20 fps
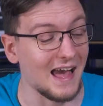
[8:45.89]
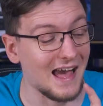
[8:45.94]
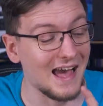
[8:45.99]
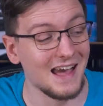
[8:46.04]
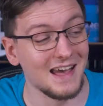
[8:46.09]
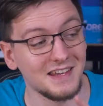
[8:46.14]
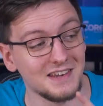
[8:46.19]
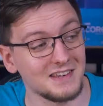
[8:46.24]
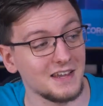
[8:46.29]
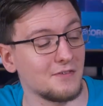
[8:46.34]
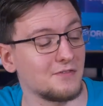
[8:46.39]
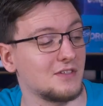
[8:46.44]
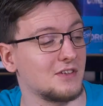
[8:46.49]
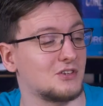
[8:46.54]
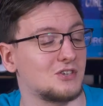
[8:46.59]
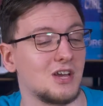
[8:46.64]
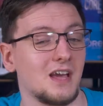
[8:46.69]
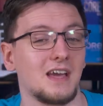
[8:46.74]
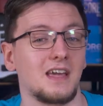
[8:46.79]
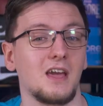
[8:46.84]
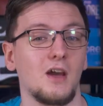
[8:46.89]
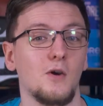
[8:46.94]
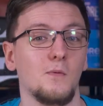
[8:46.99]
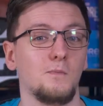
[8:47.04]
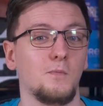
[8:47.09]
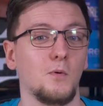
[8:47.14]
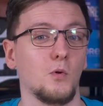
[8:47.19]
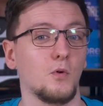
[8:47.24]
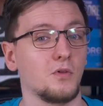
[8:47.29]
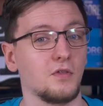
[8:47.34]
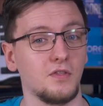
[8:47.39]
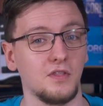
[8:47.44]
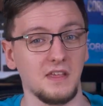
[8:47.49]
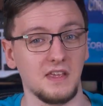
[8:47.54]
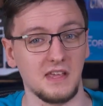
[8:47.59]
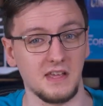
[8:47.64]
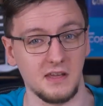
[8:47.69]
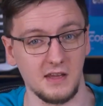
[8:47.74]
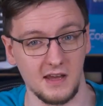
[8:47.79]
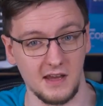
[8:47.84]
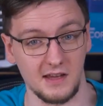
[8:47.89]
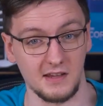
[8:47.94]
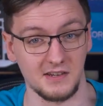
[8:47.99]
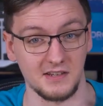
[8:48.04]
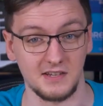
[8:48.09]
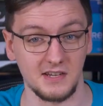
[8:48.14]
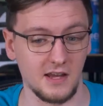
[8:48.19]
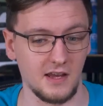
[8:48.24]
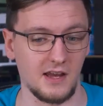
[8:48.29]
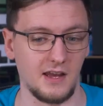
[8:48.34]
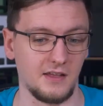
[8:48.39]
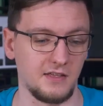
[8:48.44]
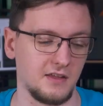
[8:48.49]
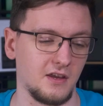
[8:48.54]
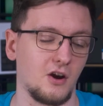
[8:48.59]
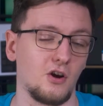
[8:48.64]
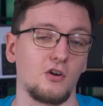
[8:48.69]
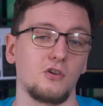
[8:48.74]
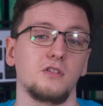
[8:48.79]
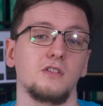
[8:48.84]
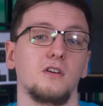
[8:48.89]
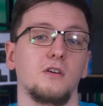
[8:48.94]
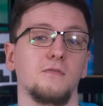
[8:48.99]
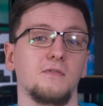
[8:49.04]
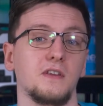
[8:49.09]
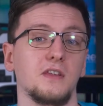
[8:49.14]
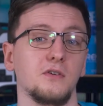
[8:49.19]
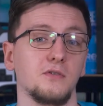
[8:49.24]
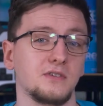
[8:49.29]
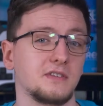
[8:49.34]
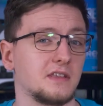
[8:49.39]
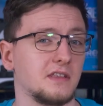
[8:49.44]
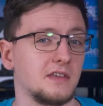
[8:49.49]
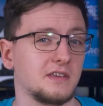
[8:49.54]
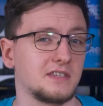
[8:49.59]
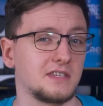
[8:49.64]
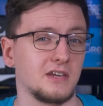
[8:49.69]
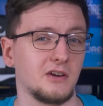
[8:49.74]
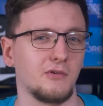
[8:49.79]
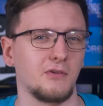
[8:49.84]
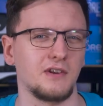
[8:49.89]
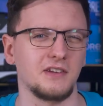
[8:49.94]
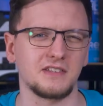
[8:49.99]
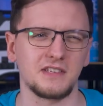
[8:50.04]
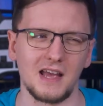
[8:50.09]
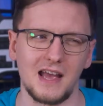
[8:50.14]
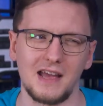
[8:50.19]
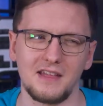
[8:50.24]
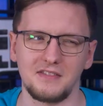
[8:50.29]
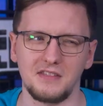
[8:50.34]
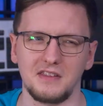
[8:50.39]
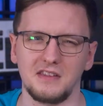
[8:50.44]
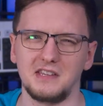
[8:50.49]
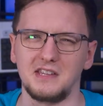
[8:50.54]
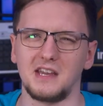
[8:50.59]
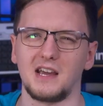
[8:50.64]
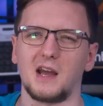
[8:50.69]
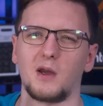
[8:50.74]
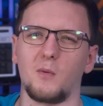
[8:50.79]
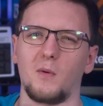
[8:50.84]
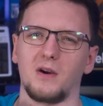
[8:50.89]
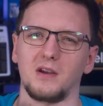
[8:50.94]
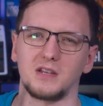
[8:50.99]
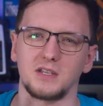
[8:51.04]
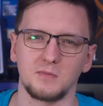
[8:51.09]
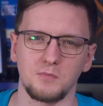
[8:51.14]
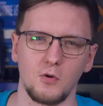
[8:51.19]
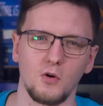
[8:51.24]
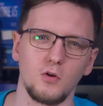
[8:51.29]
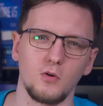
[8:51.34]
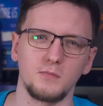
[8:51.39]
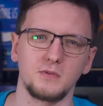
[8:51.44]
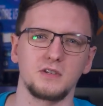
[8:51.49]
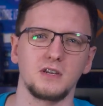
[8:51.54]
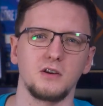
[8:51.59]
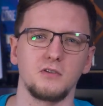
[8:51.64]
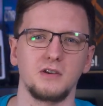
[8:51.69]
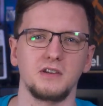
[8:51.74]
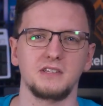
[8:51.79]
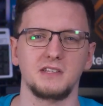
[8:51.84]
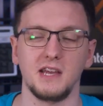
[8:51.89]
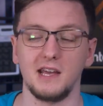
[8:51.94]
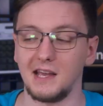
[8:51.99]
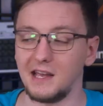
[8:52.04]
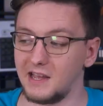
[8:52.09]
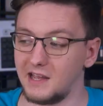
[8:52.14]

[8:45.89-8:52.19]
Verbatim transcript: And definitely check out both the and uh, the earlier videos in this series and the DIY smart home series